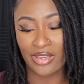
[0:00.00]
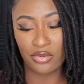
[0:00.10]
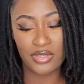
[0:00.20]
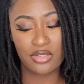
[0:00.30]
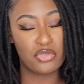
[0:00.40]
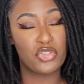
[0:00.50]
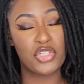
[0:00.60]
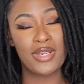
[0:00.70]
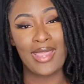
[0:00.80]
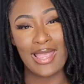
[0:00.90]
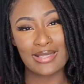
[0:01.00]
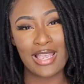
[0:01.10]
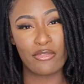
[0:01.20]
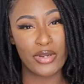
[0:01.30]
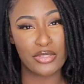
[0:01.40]
I used the Neutrogena
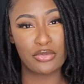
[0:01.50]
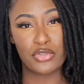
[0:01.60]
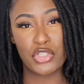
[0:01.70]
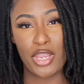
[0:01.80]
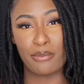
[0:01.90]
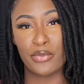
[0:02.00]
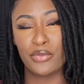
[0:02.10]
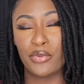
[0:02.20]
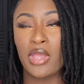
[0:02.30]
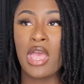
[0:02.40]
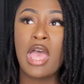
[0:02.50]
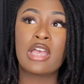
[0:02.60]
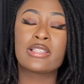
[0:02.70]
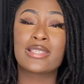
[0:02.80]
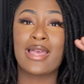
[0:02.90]
Anti-Residue Shampoo
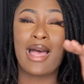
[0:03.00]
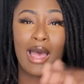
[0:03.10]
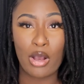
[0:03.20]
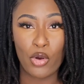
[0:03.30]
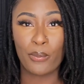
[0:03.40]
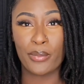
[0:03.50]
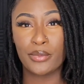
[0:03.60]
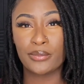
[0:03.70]
to help